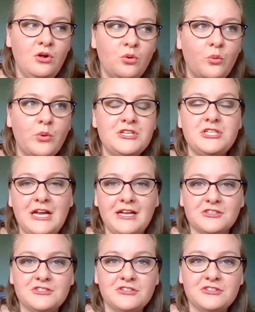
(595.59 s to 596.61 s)
which
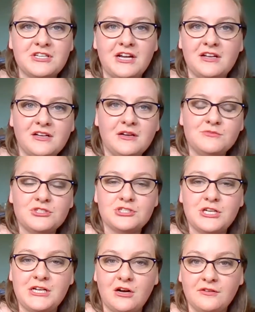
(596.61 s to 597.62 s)
answers kind of come
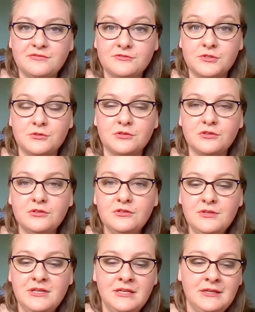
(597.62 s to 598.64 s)
straight off of
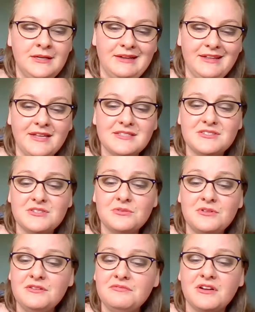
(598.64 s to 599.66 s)
Google, and that's
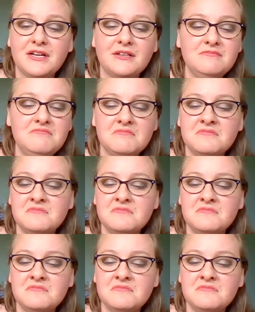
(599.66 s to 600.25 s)
totally fine,